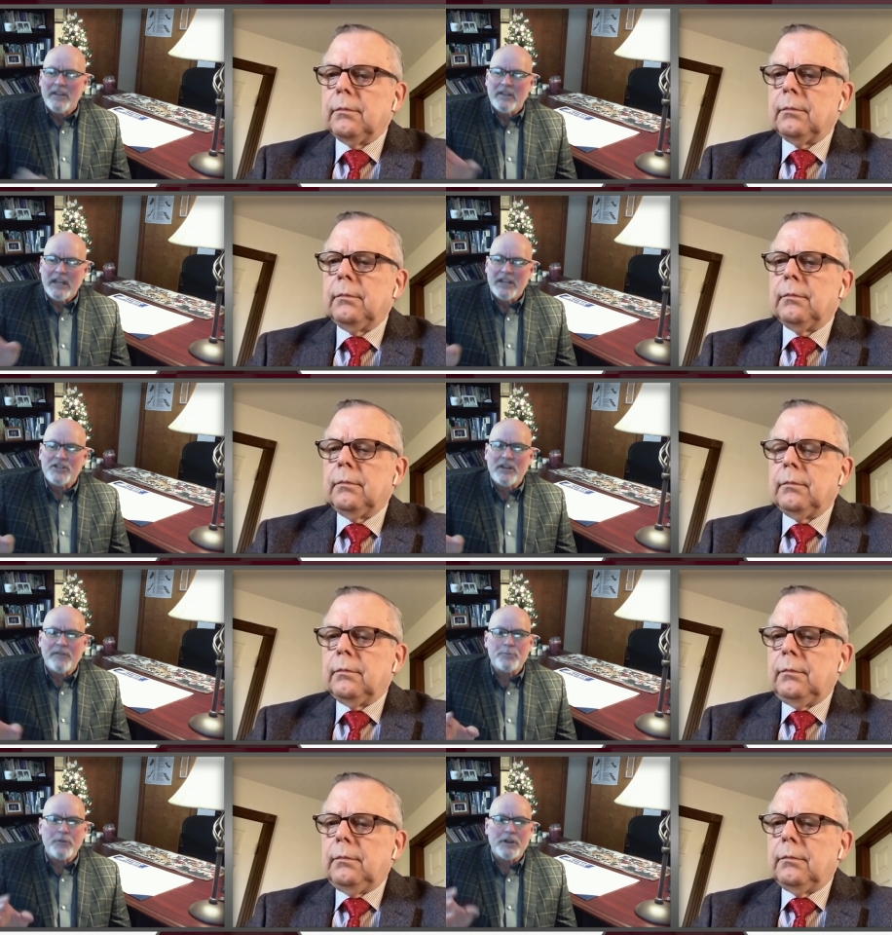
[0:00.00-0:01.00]
Speaker 1: that each of
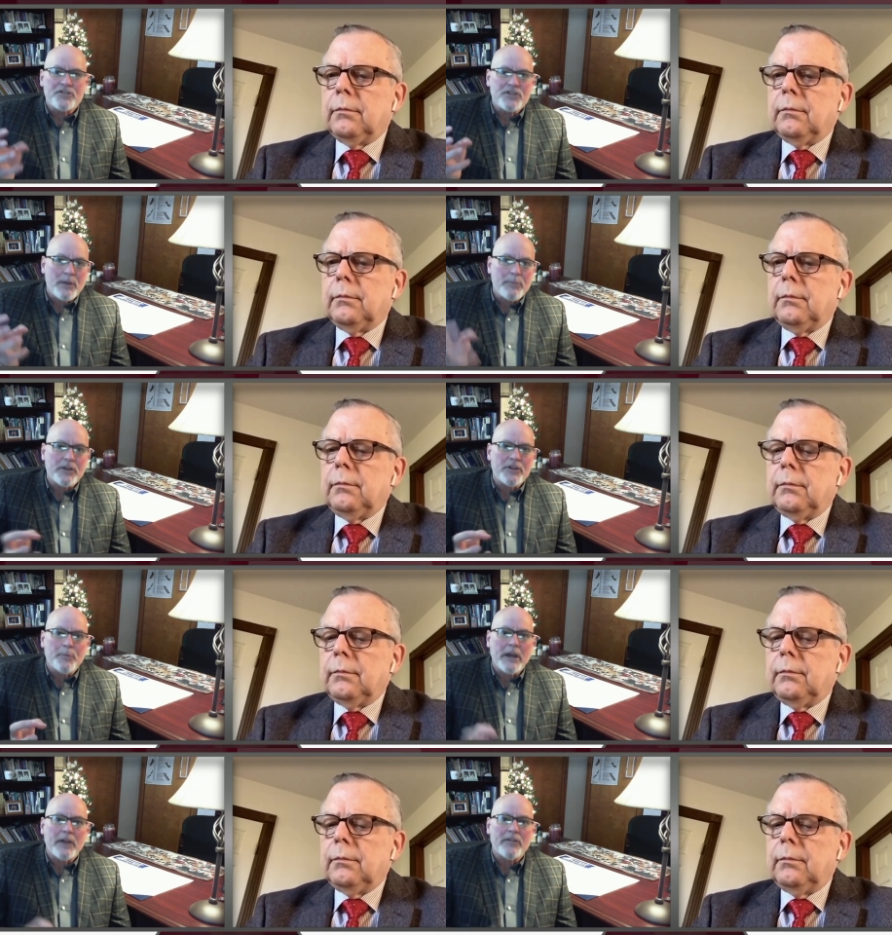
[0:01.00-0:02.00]
us brings something to
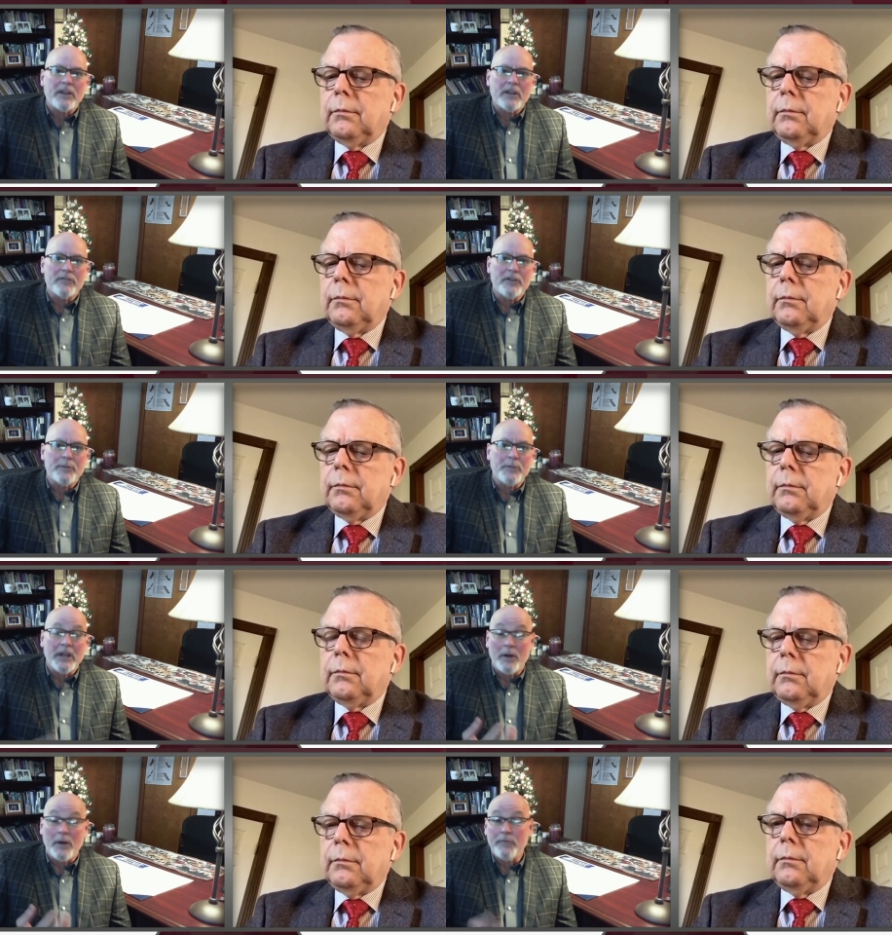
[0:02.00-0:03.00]
bear that can really be
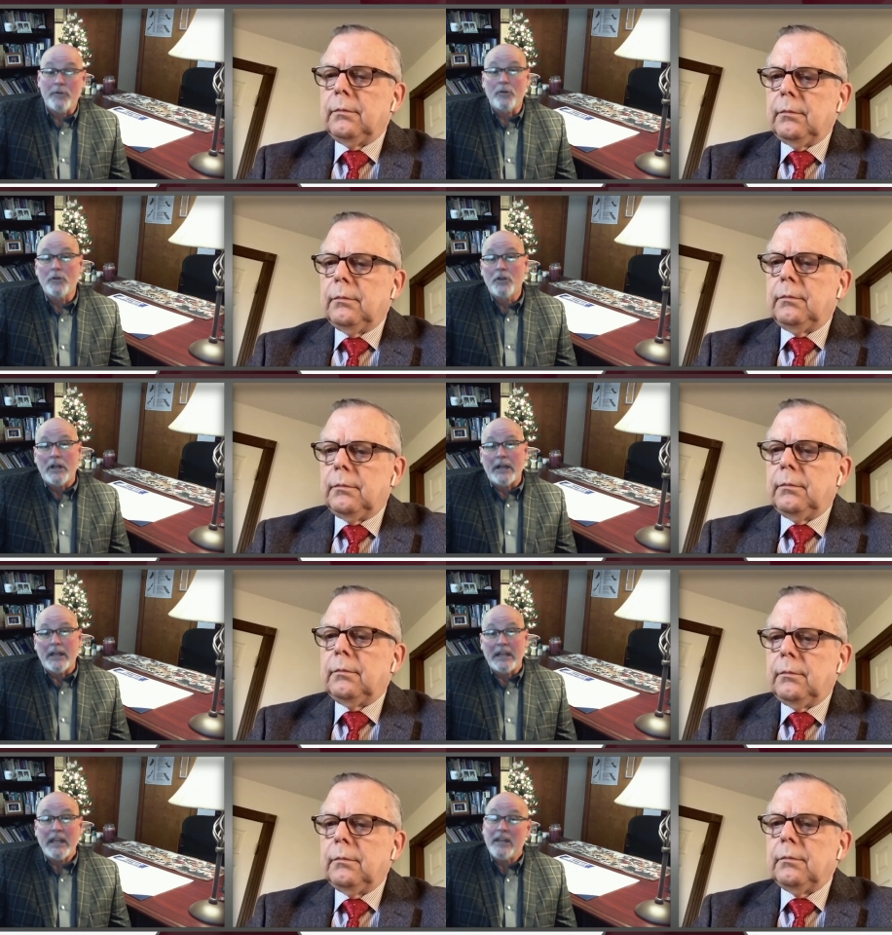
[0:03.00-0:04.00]
helpful
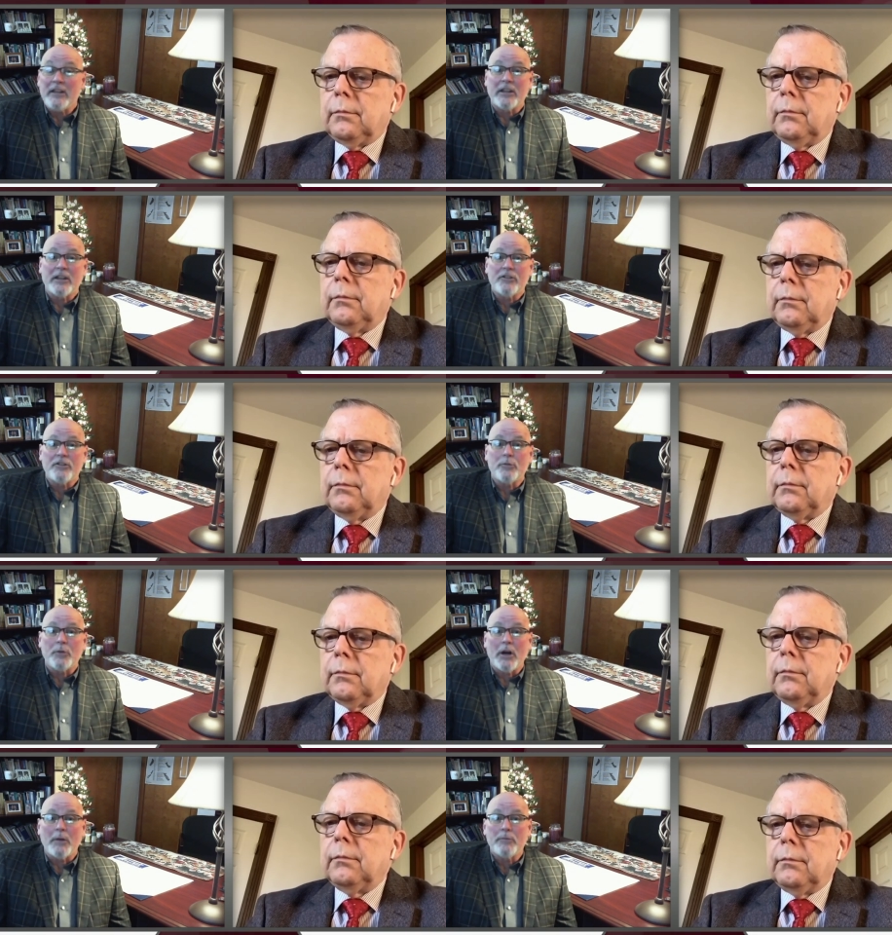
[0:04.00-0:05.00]
and healing to,
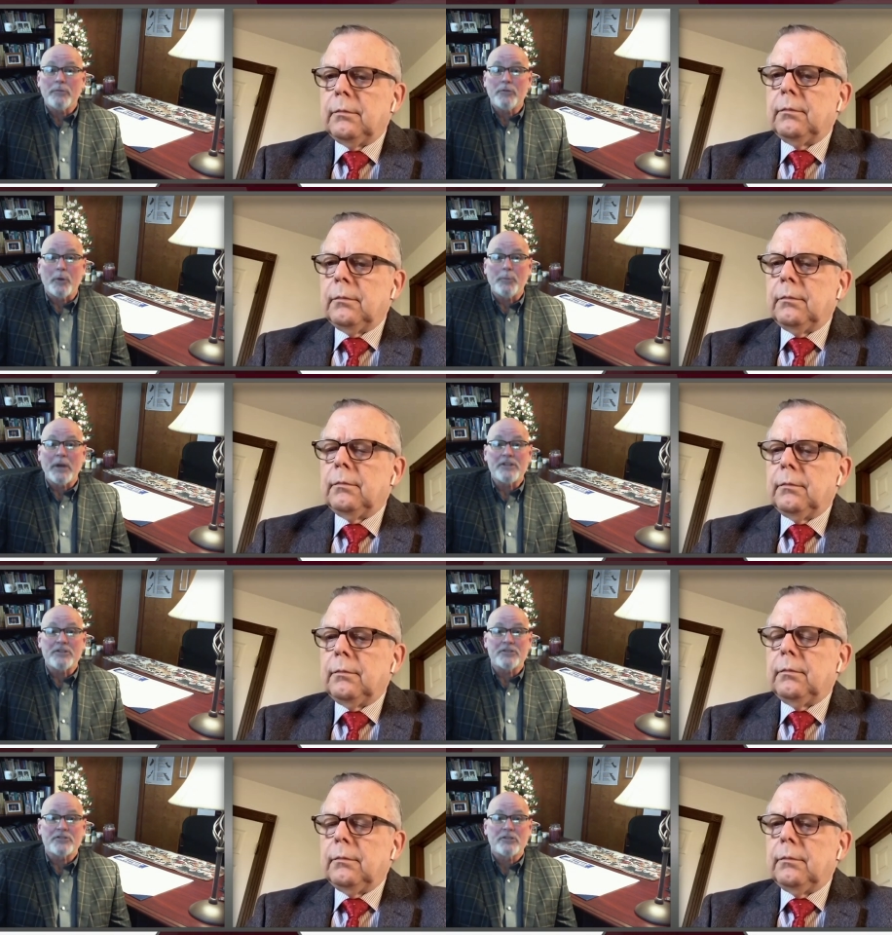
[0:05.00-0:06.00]
uh,
Speaker 2: to our
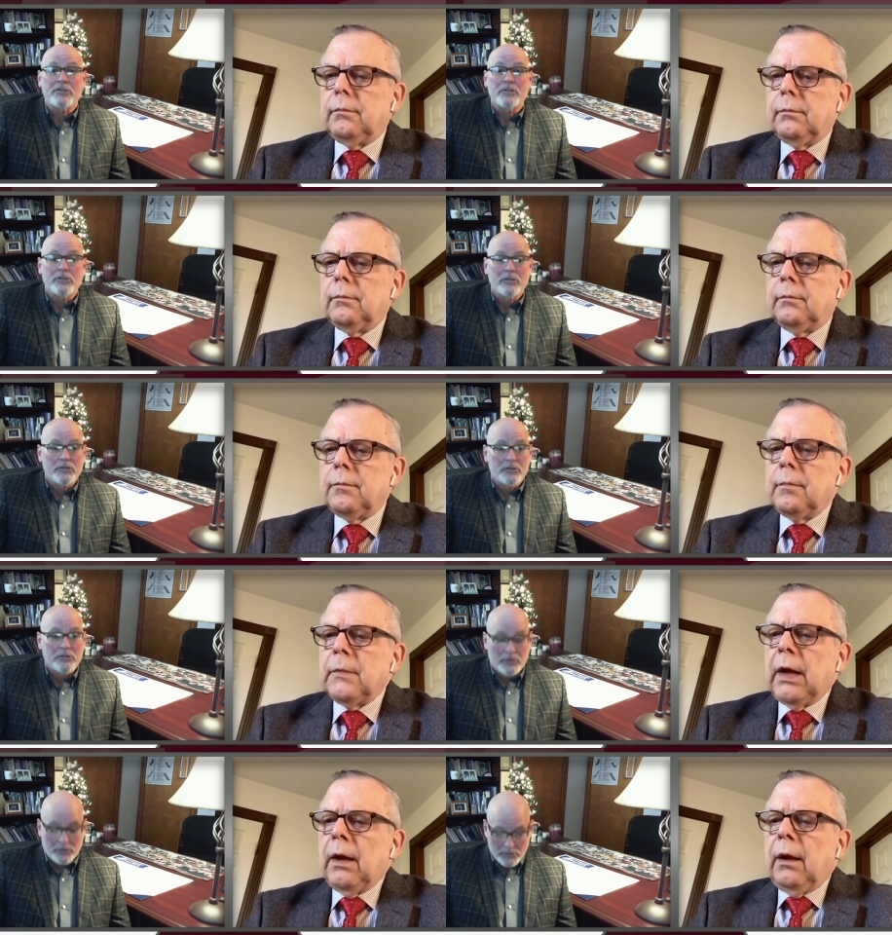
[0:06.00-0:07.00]
patients.
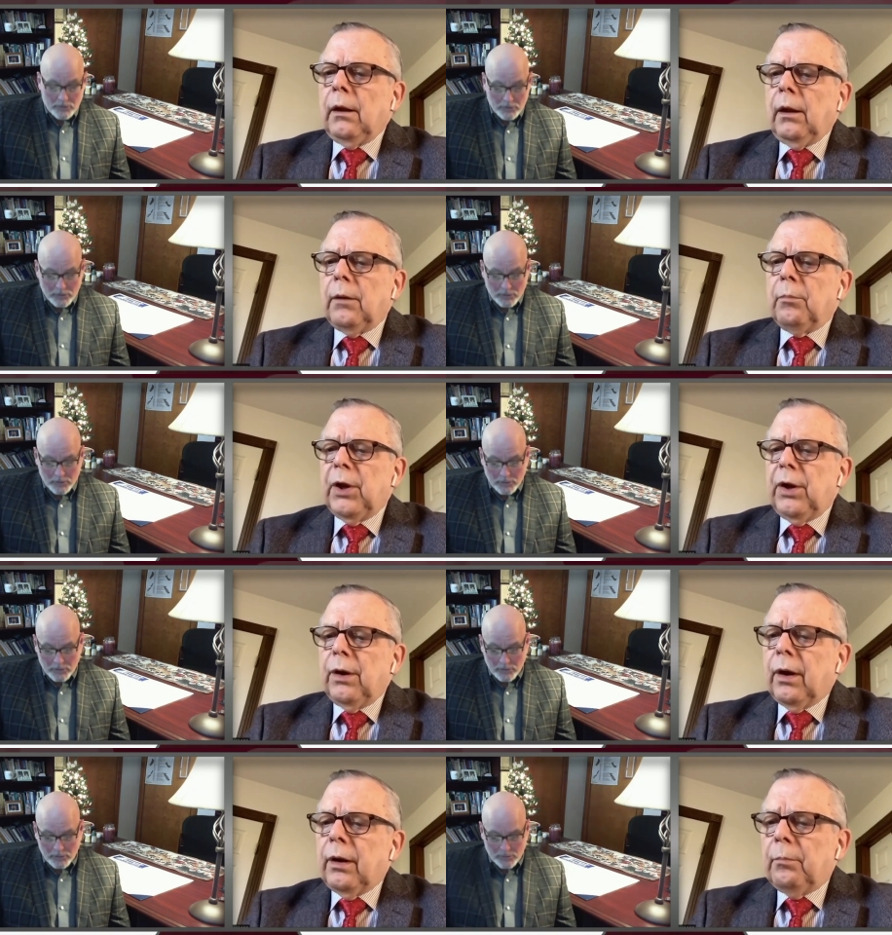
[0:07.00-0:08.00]
Let
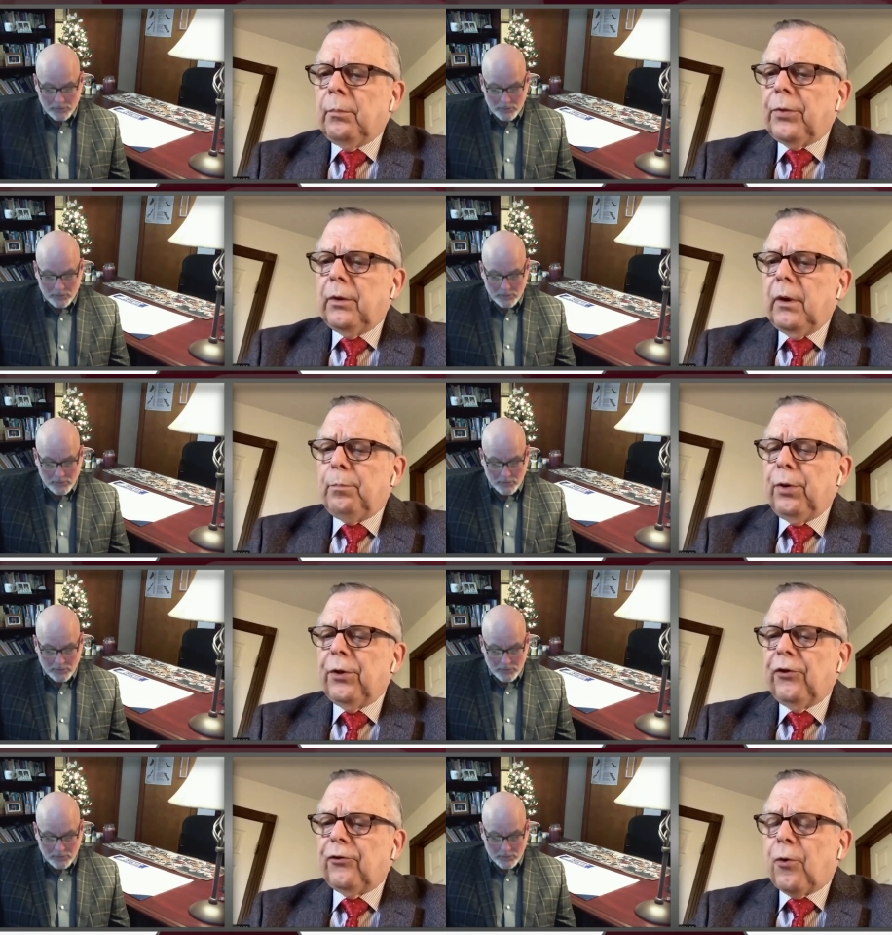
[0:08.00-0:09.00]
me uh,
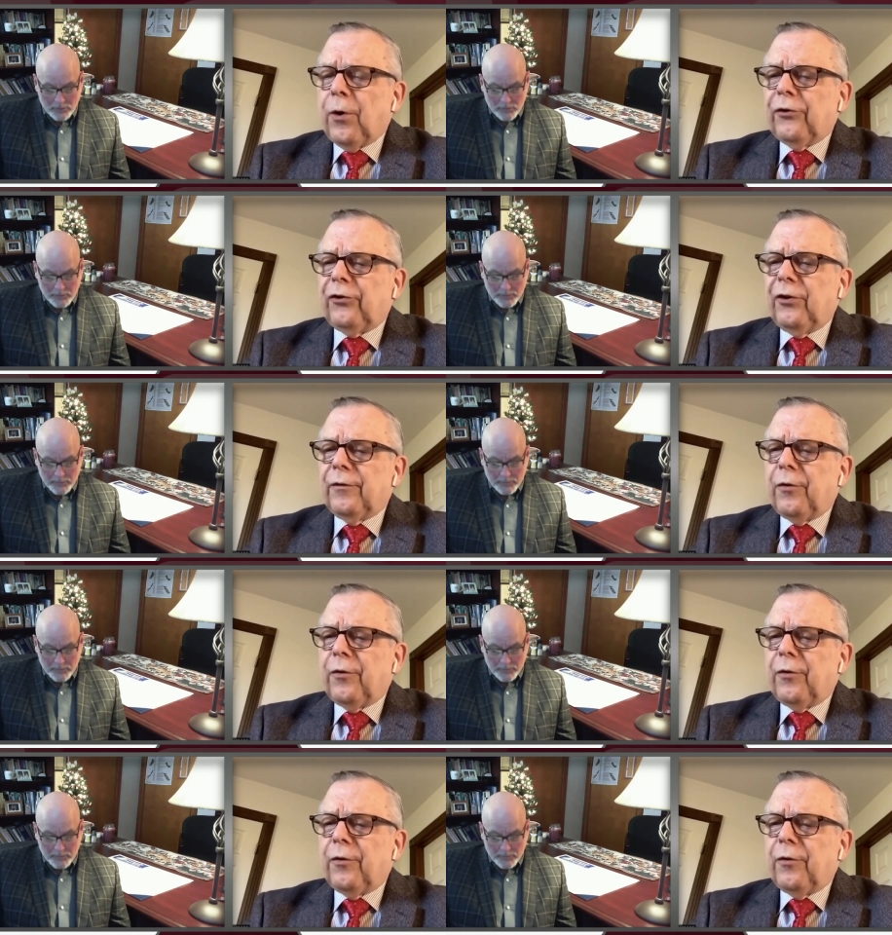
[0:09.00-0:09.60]
put this question